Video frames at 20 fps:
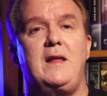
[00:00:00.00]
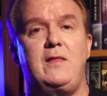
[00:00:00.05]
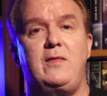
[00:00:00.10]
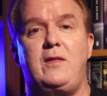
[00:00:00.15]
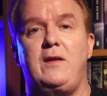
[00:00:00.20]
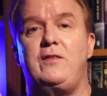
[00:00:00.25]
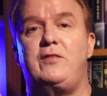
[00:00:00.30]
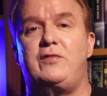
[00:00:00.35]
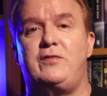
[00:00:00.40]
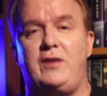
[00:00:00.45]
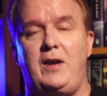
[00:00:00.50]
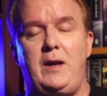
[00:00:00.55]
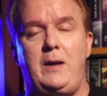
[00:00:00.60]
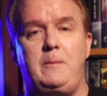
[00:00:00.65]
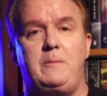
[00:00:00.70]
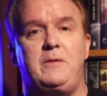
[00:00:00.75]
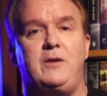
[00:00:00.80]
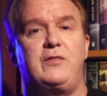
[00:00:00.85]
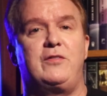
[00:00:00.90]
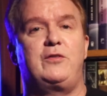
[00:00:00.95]
in the
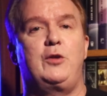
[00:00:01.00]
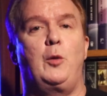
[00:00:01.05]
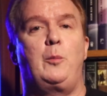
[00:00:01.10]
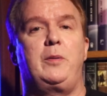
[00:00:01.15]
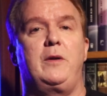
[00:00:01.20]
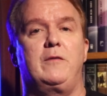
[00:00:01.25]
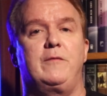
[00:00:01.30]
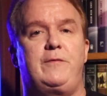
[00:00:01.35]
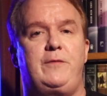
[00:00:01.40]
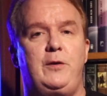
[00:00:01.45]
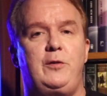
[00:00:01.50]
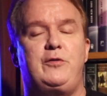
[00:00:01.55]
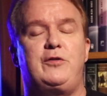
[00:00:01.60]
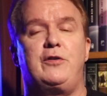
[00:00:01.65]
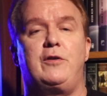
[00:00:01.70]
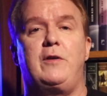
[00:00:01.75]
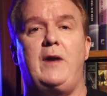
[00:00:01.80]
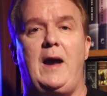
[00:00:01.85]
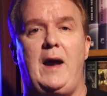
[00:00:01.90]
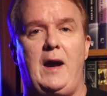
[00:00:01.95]
same dystopian
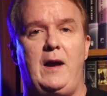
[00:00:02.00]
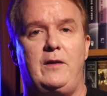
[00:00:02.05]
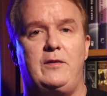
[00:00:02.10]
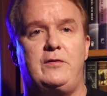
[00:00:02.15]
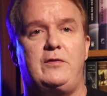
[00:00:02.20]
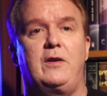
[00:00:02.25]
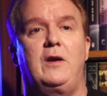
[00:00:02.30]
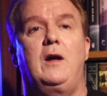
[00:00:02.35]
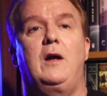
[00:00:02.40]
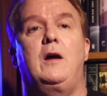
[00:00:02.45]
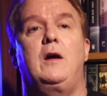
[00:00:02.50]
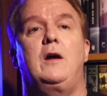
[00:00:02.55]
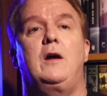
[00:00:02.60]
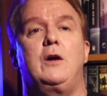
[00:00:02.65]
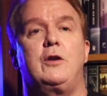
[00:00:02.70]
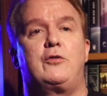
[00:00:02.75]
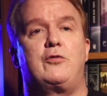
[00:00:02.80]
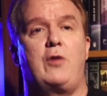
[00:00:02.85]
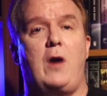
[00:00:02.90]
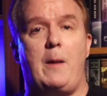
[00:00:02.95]
future as
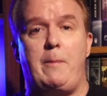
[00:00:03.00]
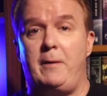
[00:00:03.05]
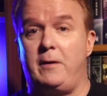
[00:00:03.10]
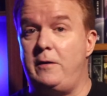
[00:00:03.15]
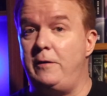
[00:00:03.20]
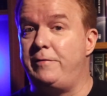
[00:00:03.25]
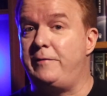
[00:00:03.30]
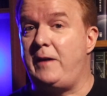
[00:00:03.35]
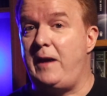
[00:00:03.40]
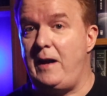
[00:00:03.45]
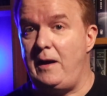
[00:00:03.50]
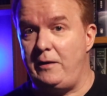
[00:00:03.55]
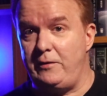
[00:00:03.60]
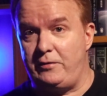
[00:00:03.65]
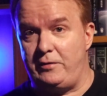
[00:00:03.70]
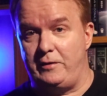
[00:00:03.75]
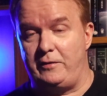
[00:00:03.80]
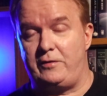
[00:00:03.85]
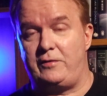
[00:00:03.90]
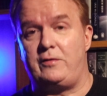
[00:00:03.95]
Tropic of
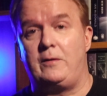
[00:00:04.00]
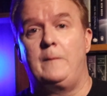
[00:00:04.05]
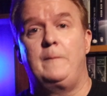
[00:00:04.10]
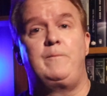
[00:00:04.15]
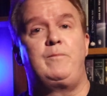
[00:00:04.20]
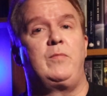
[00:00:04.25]
Kansas,